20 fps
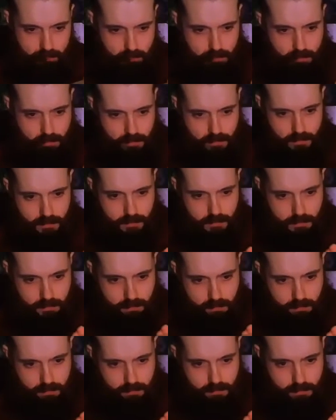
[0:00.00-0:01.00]

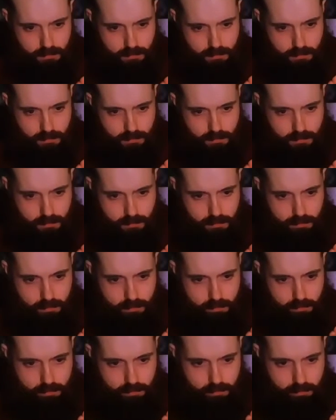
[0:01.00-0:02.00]

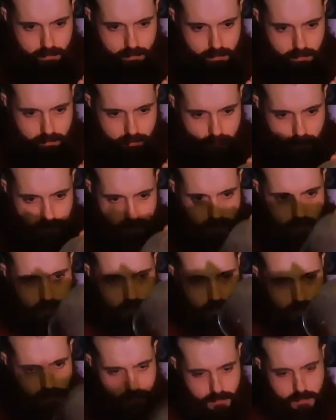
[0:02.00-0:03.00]

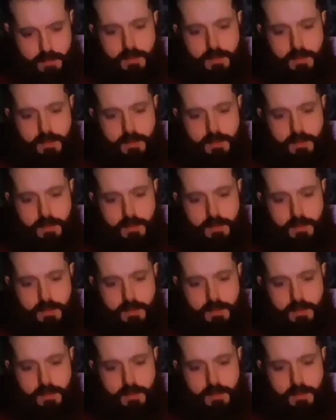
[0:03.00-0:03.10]
[no speech]